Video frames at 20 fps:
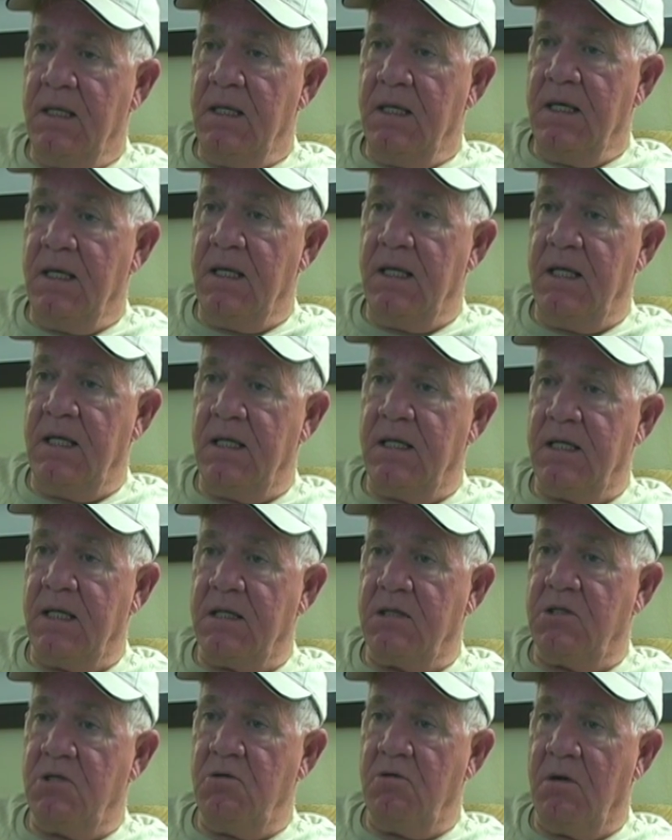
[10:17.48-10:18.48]
and hit
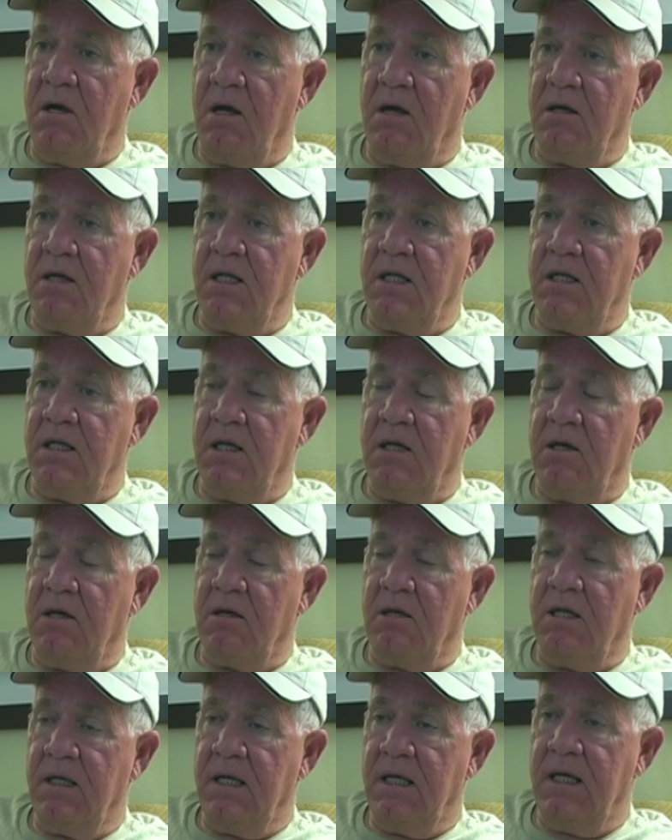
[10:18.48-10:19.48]
that 2-iron in
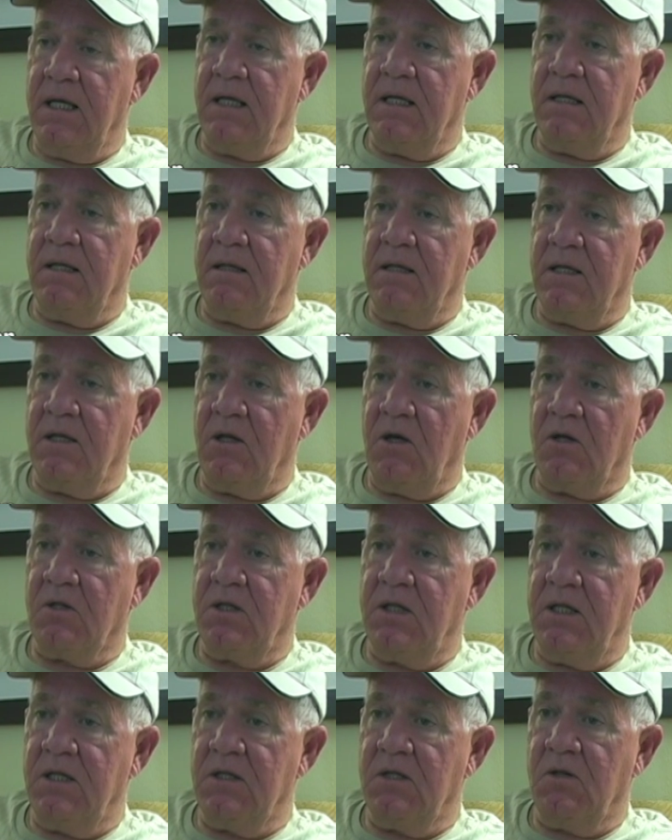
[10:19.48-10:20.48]
there and
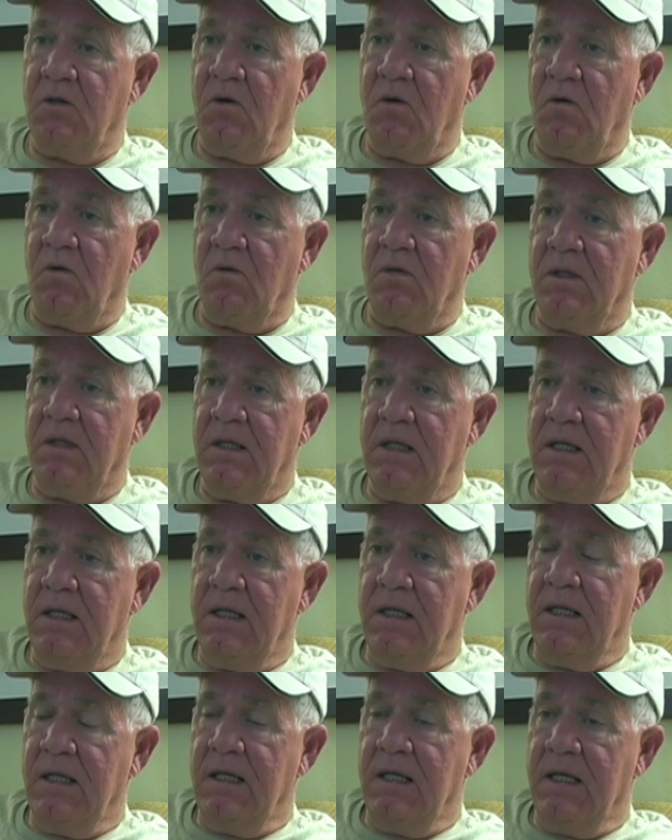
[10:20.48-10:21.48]
knocked it in the hole.
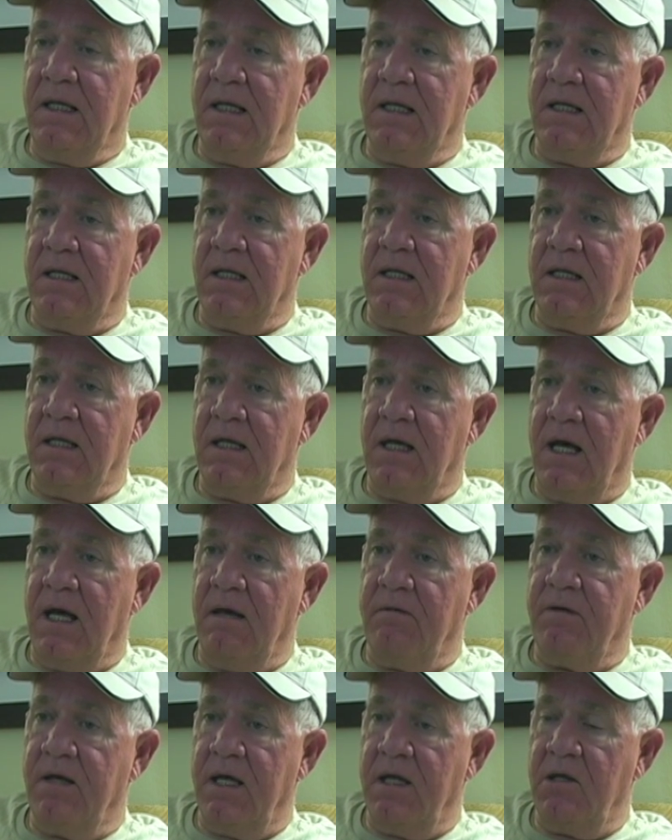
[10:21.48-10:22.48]
And
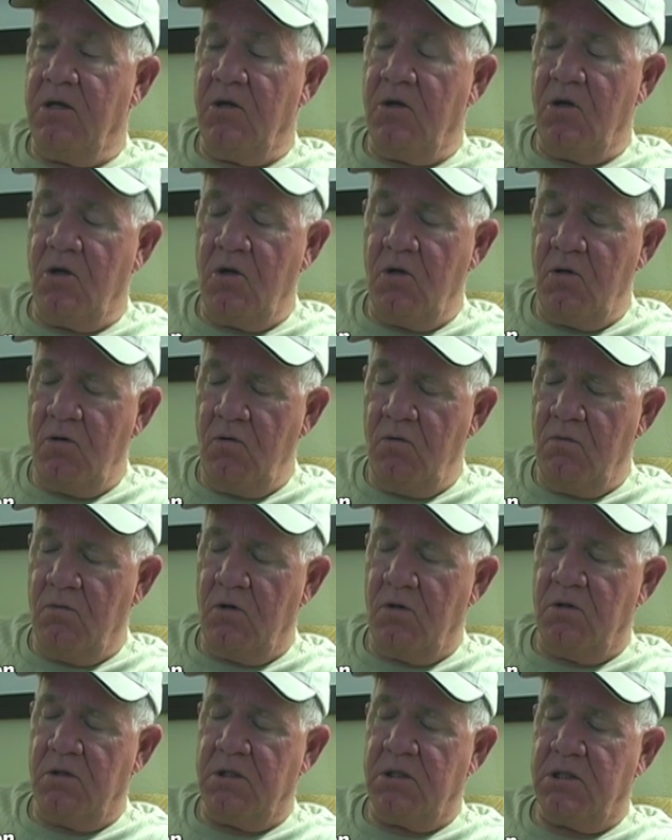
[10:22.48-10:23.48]
I've had
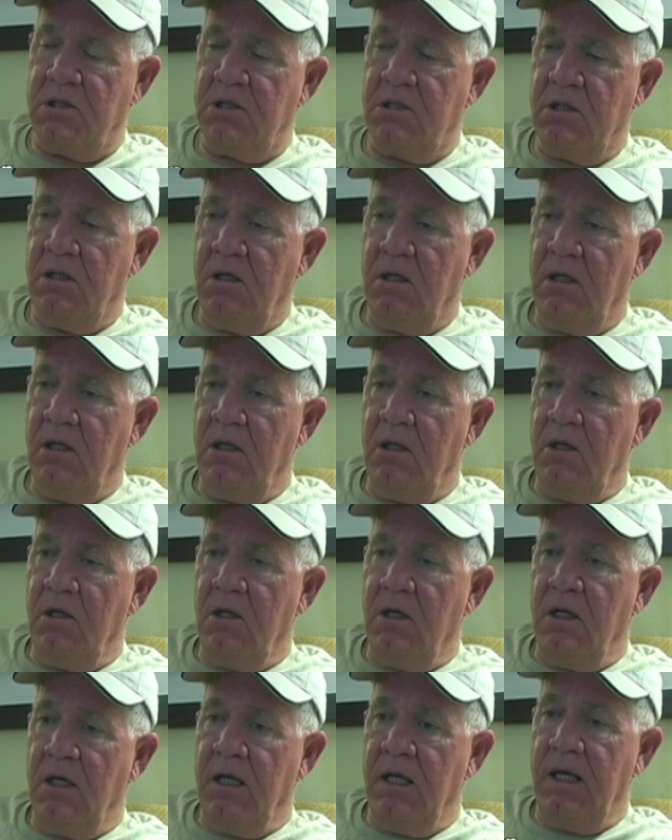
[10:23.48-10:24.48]
numerous
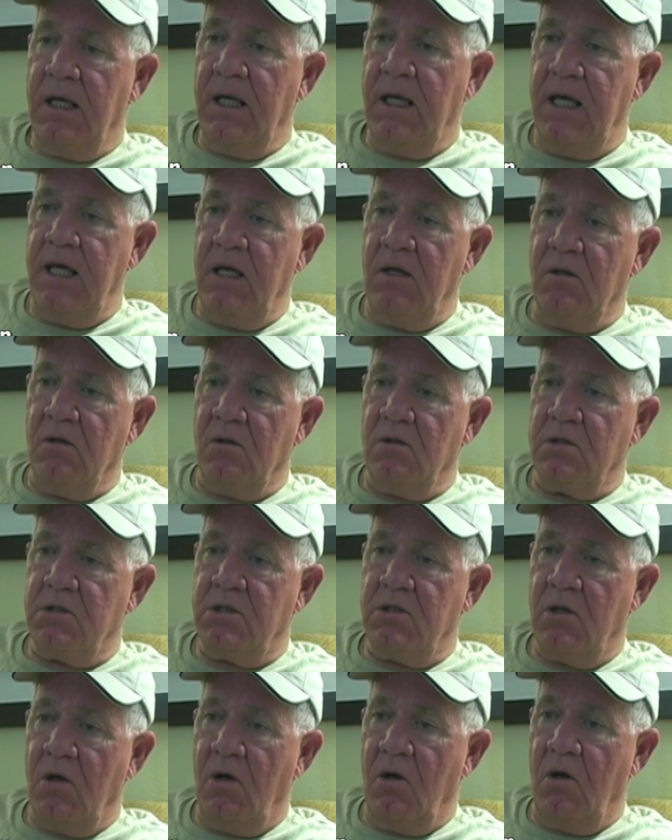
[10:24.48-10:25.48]

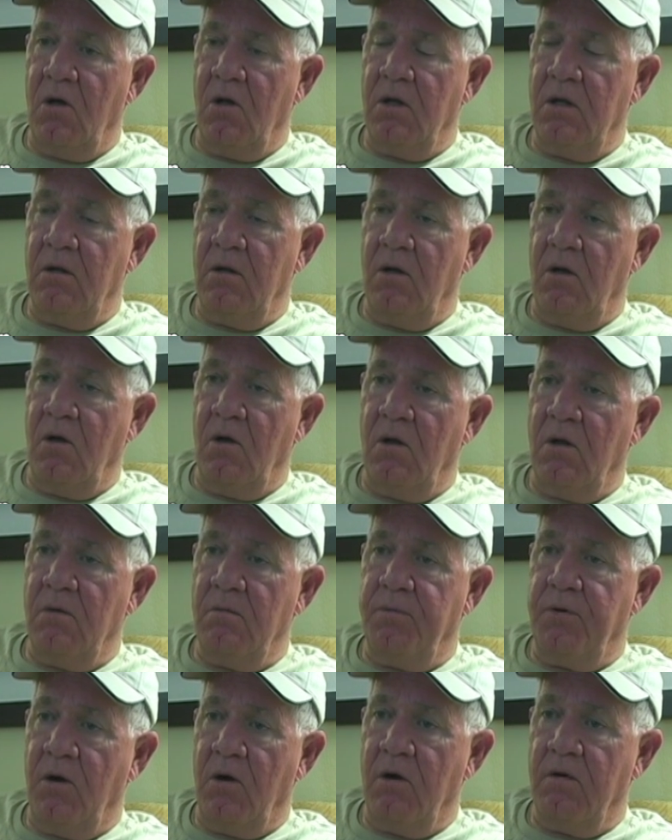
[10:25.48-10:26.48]
eagles
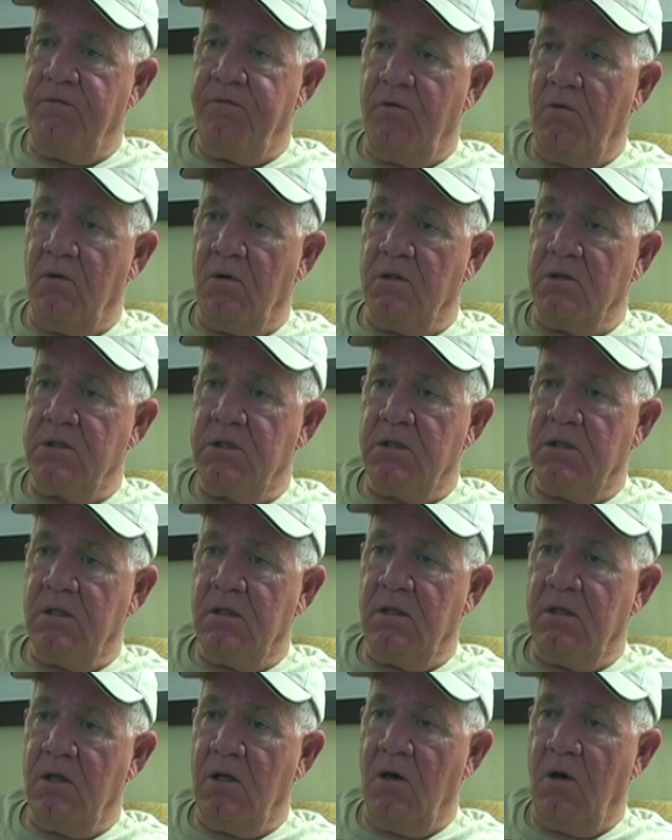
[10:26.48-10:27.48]
on par fours,
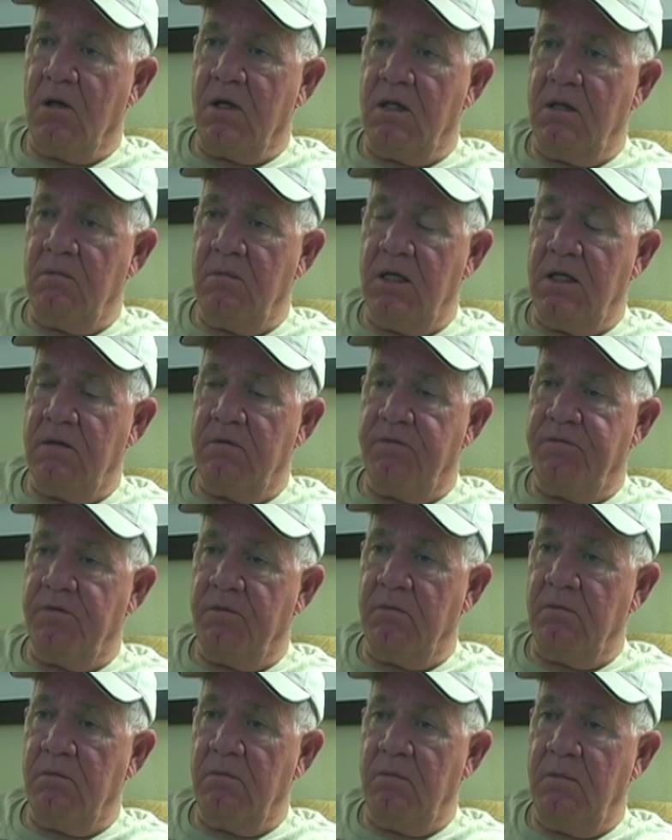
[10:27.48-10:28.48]
knocking them in
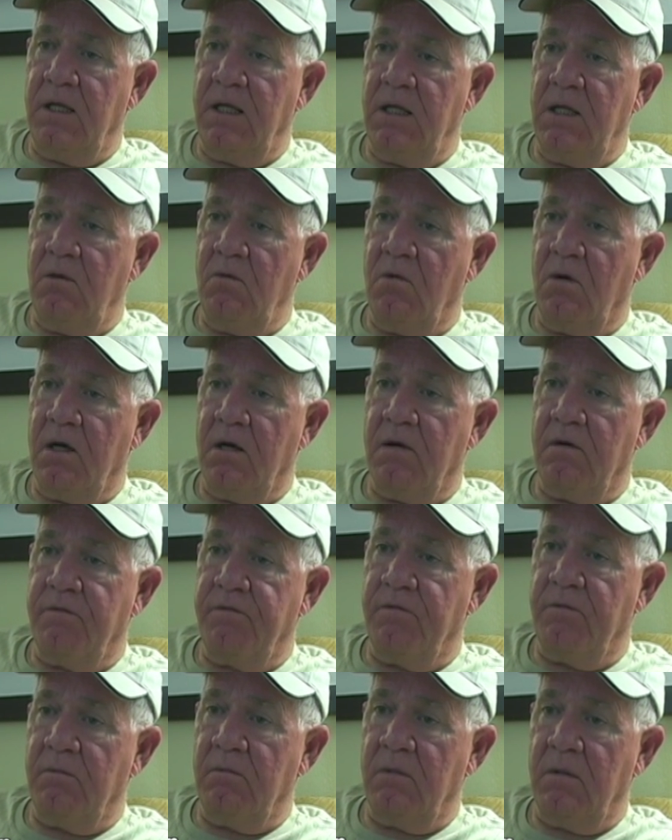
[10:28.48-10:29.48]
from anywhere
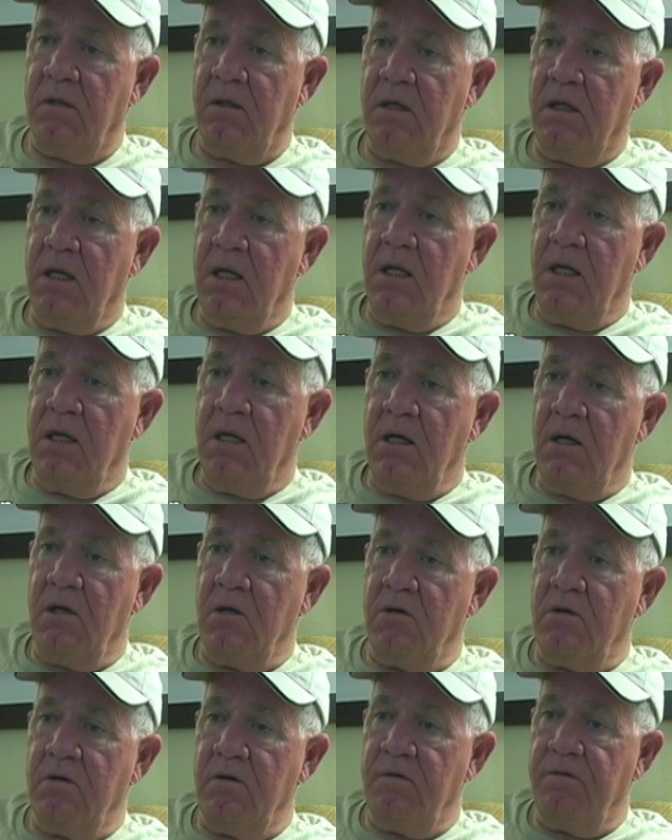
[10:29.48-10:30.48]
from
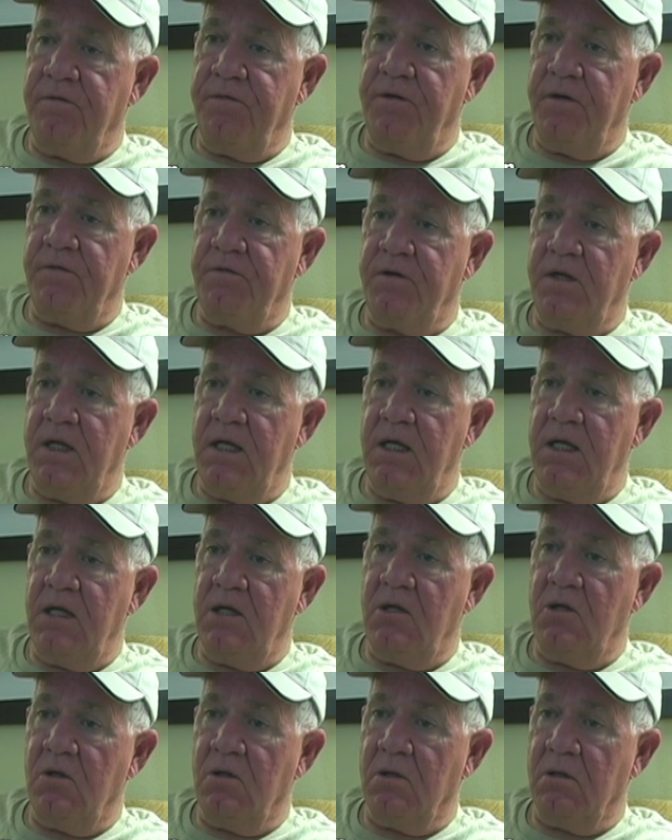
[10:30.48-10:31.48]
150
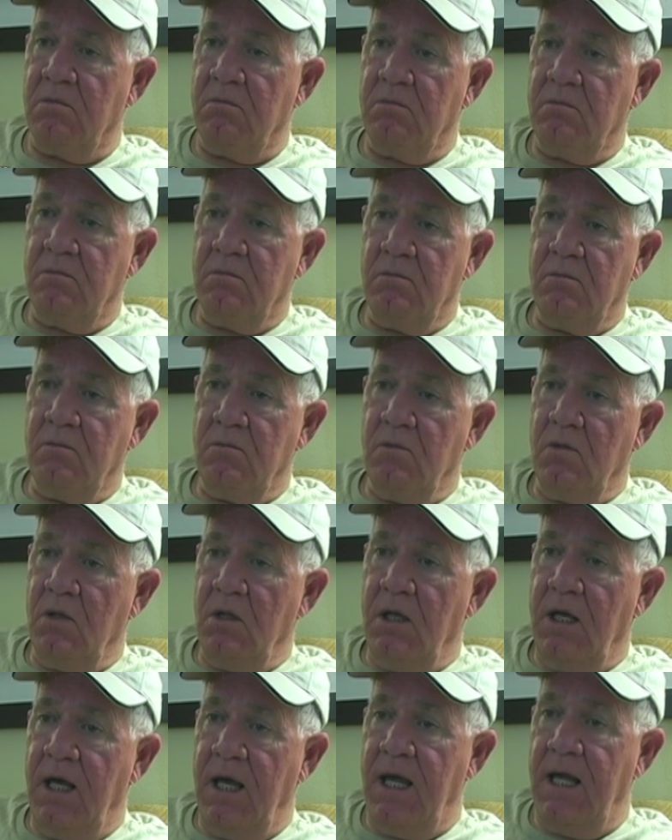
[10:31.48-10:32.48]
to
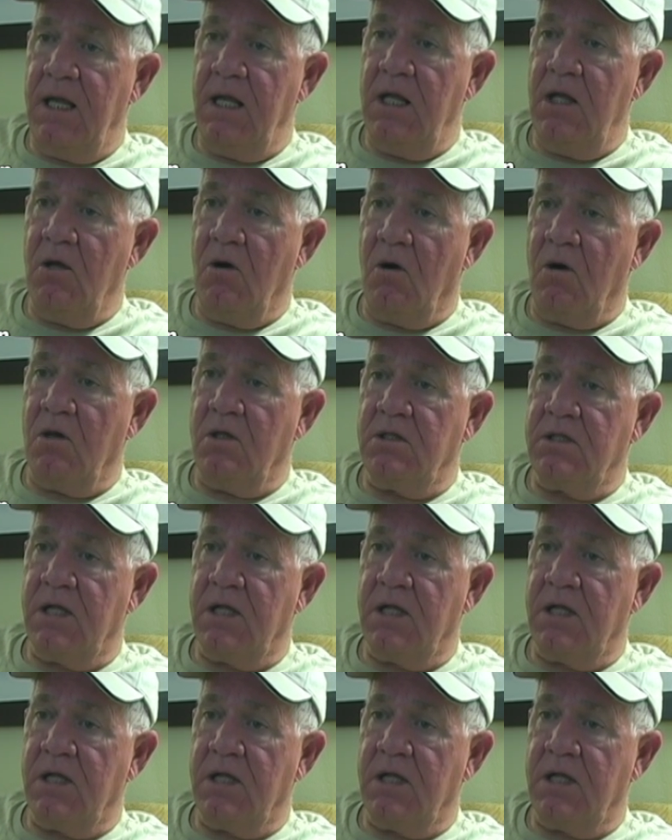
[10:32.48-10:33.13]
80 yards